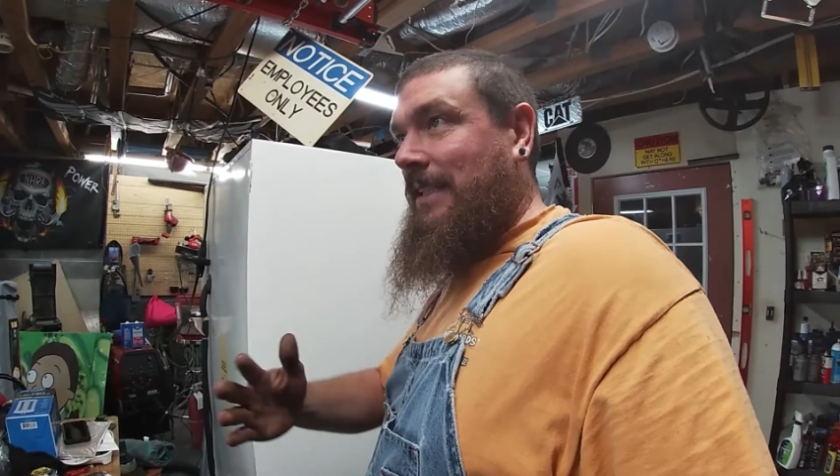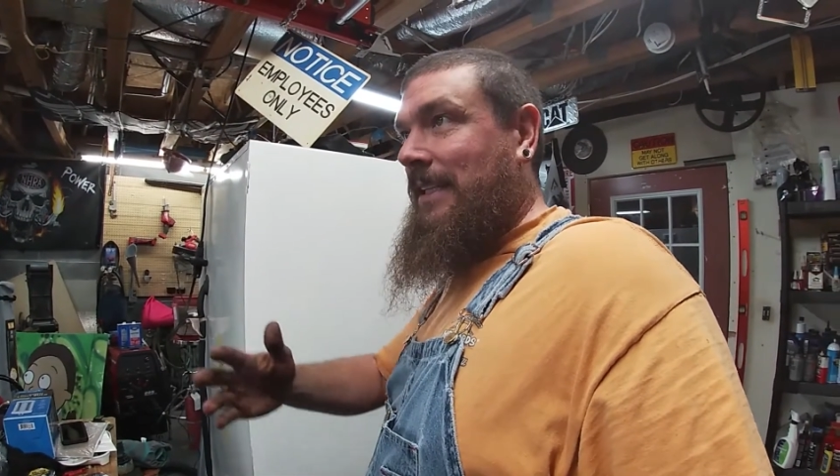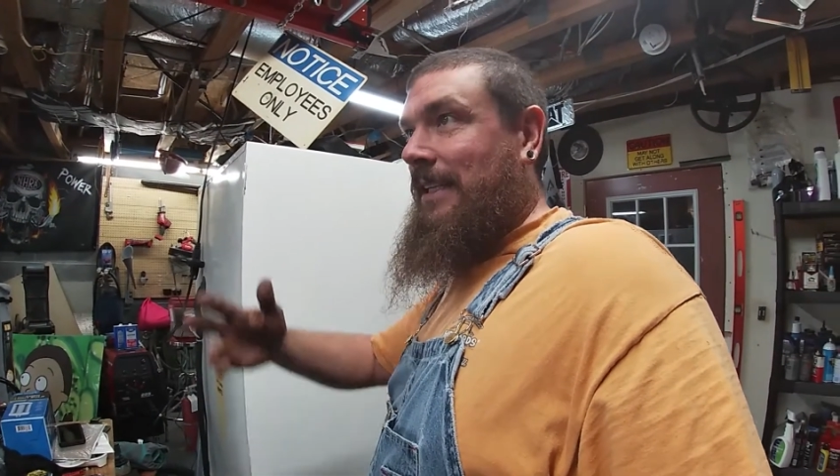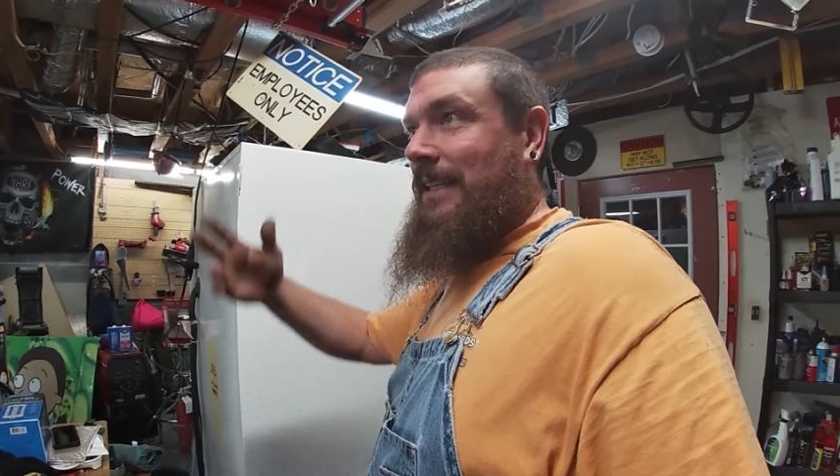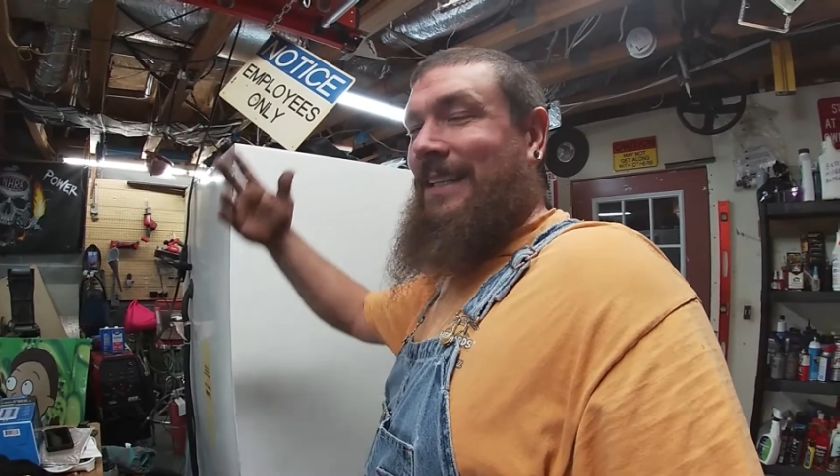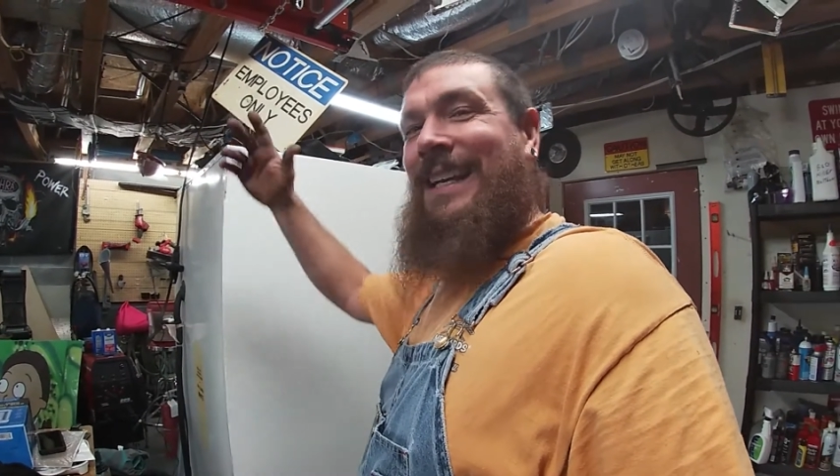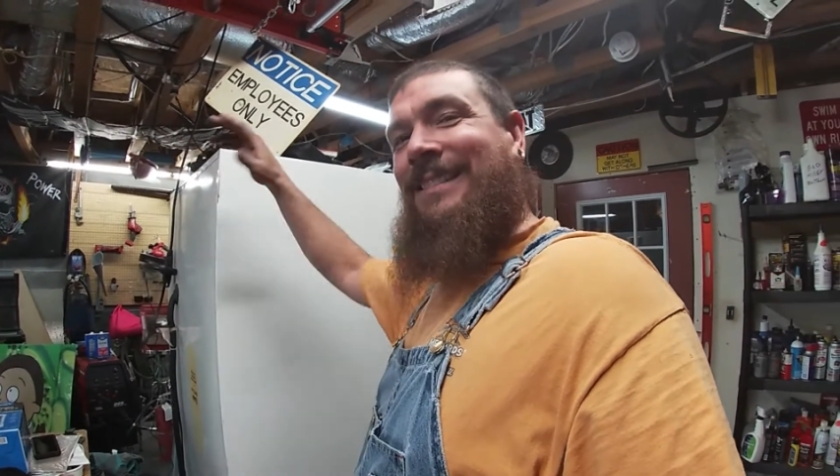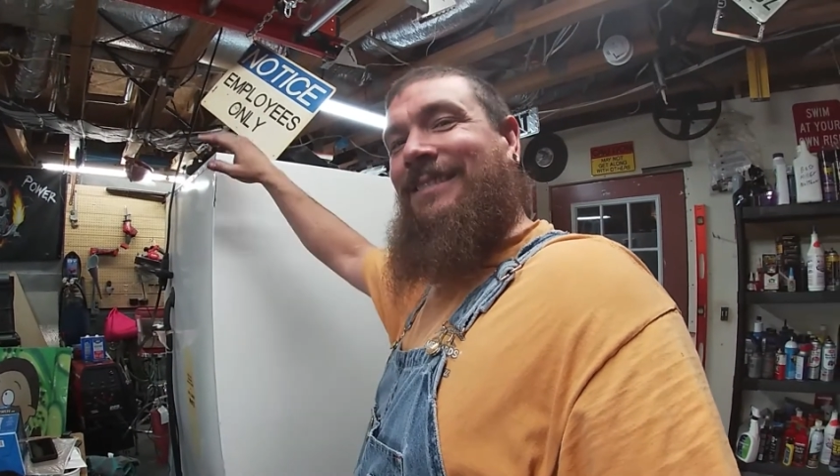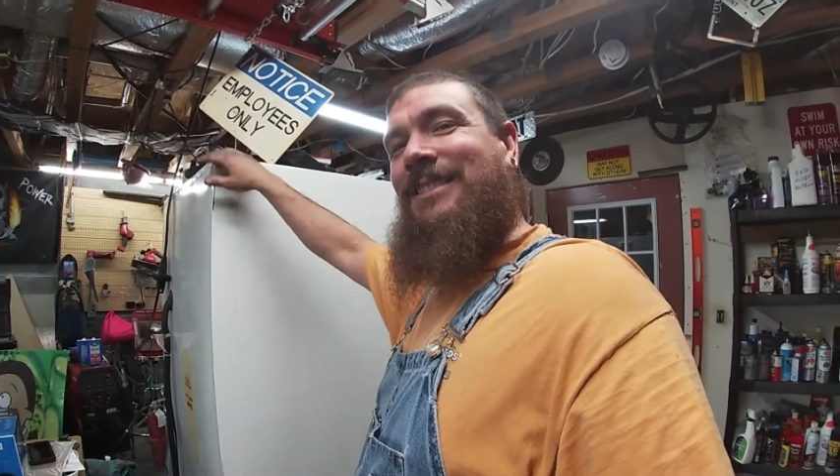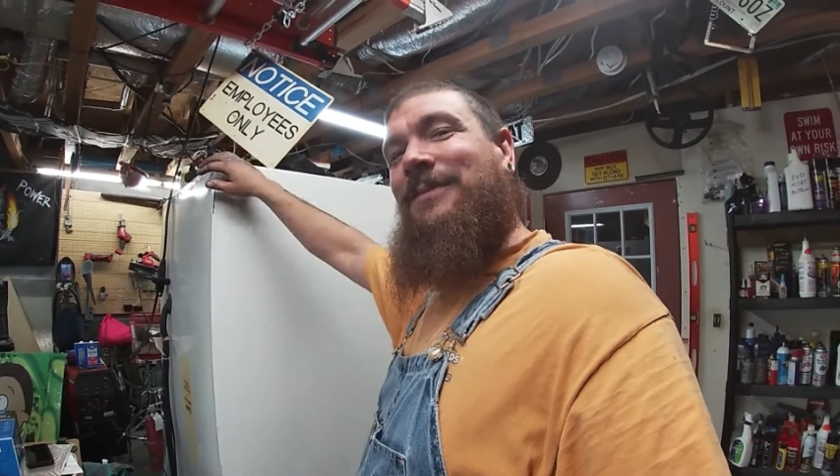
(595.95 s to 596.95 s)
And I
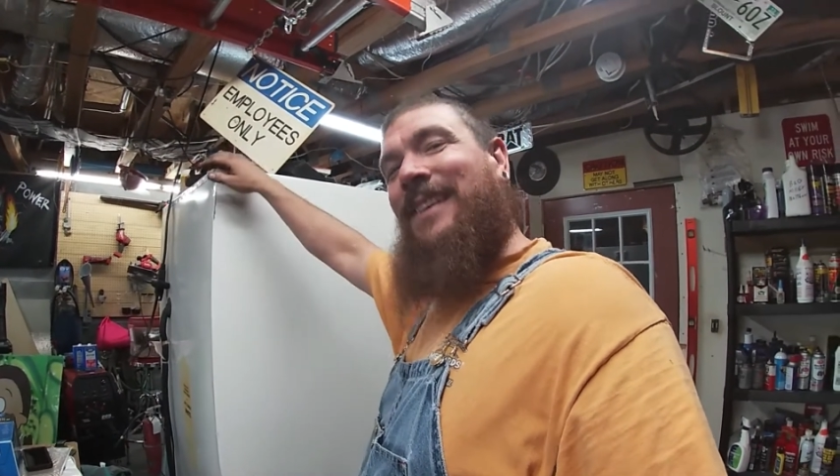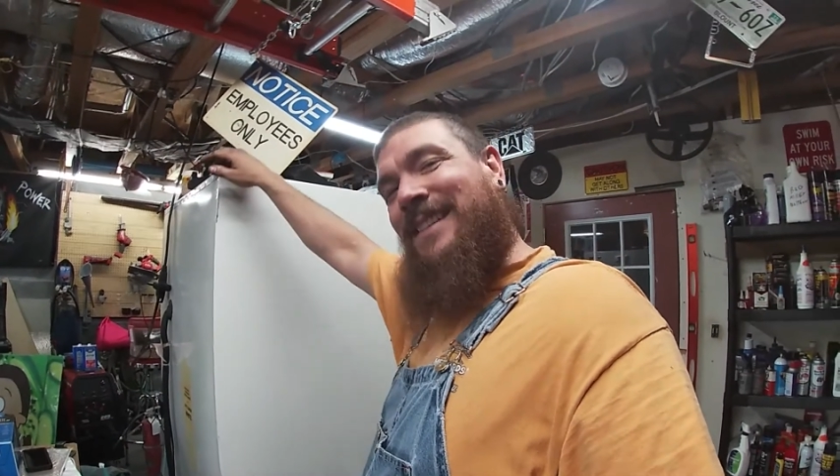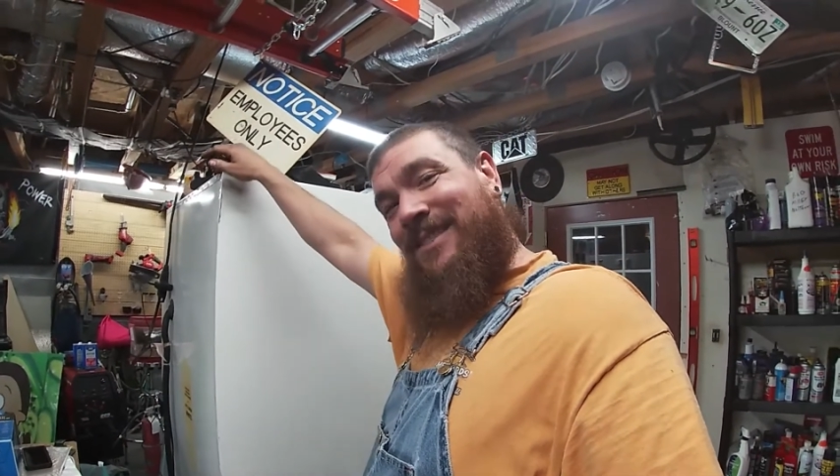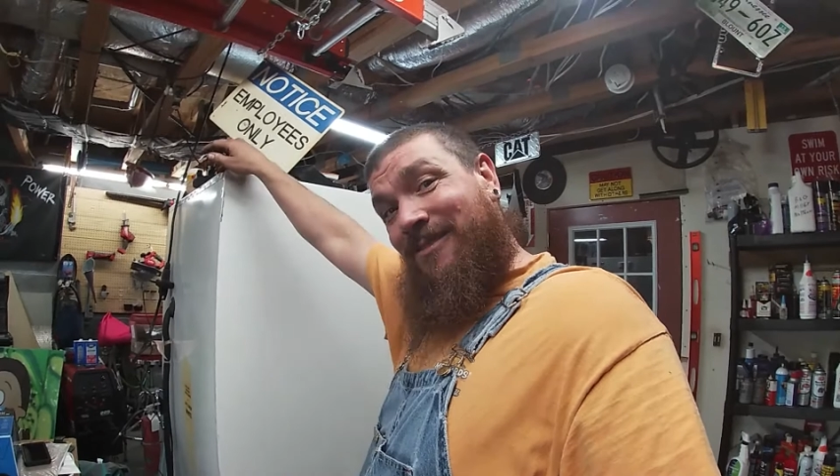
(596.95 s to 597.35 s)
don't know if that's